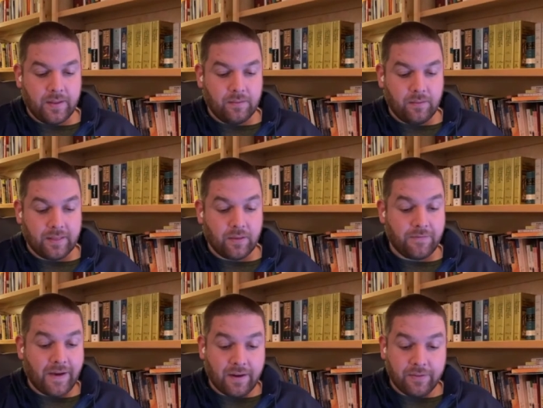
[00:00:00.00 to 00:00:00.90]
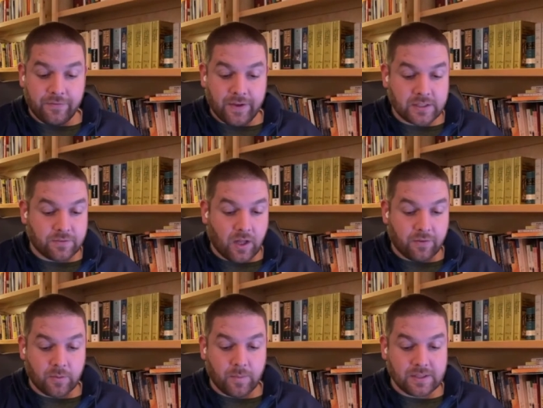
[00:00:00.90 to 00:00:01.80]
then like the fat of the festival
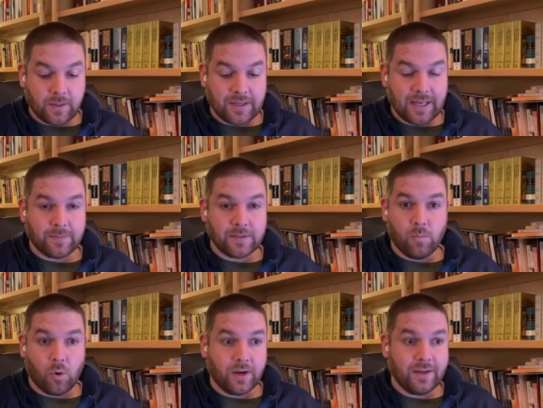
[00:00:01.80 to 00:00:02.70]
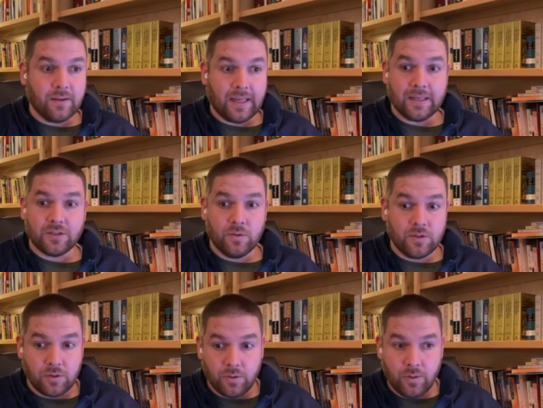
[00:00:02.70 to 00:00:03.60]
offering must not be kept till morning. Like as soon
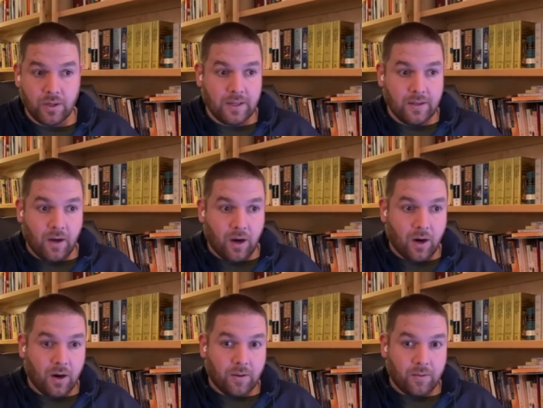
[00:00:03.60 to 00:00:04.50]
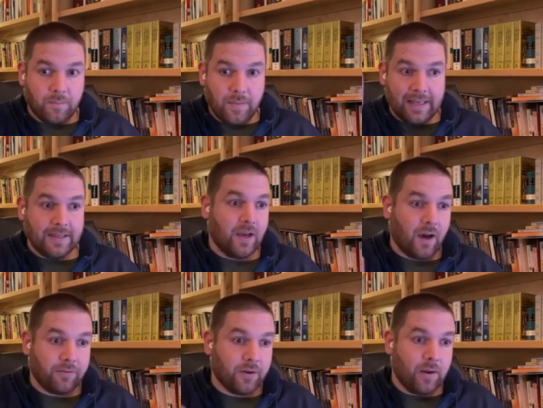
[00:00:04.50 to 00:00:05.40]
as you are making the
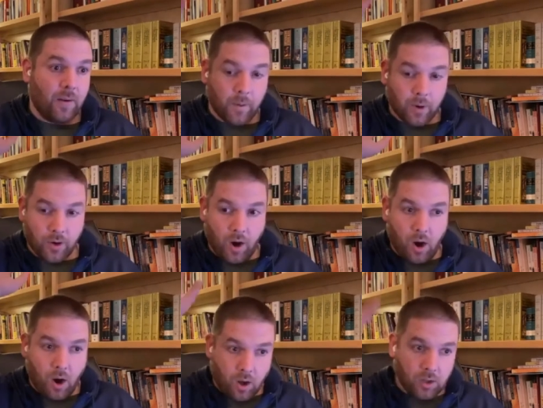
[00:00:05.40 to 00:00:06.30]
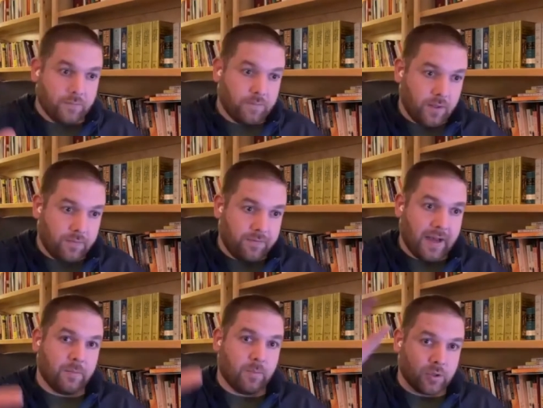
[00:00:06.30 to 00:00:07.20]
offering, burn all of the
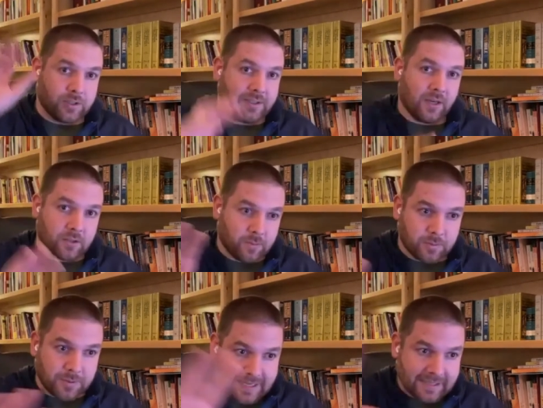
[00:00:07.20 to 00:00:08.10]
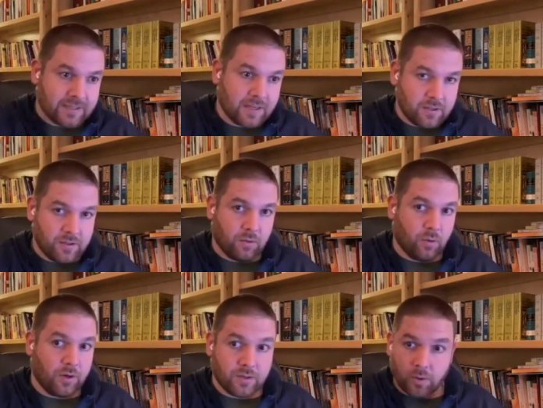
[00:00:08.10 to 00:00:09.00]
fatty portions that are supposed to be designated to the
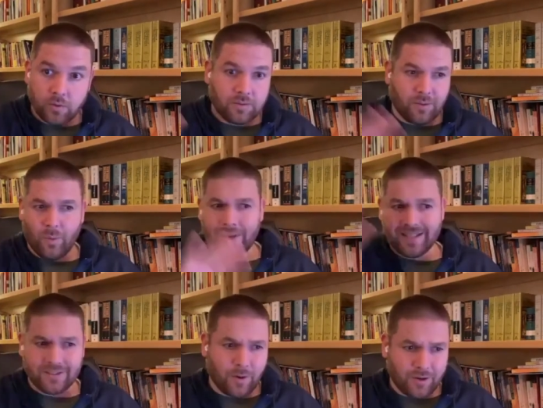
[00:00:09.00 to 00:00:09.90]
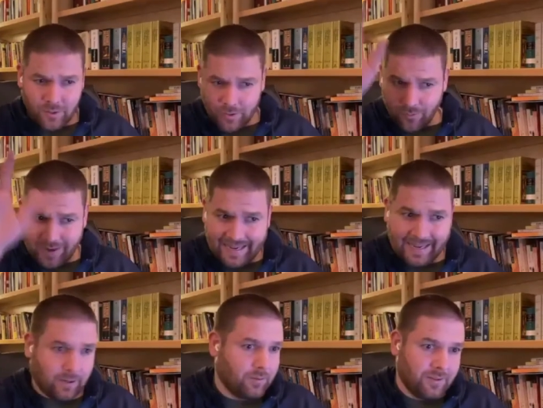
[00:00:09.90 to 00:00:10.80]
Lord. Don't don't wait till tomorrow. Do it right
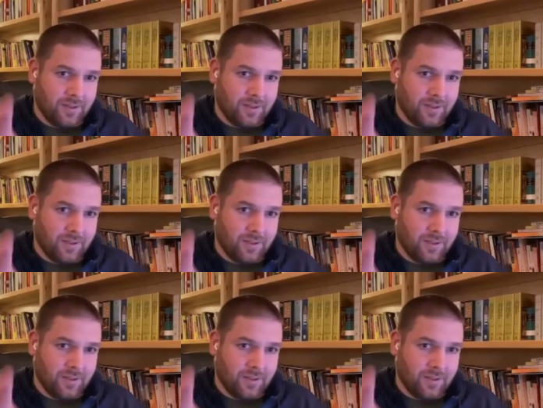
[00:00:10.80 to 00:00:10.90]
now.